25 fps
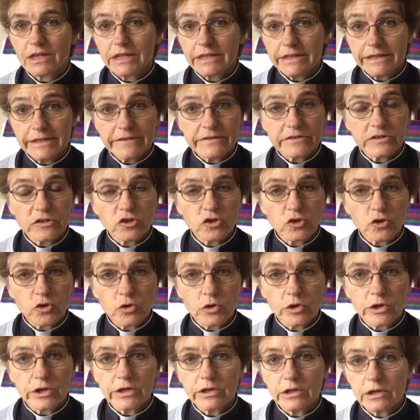He is the
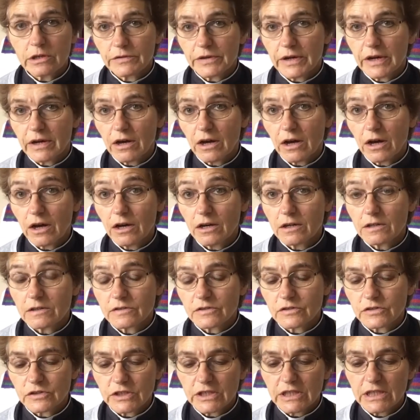joy of our
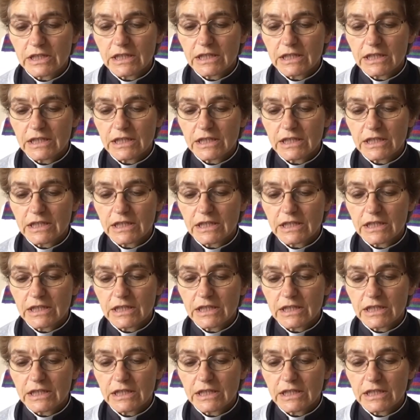heart.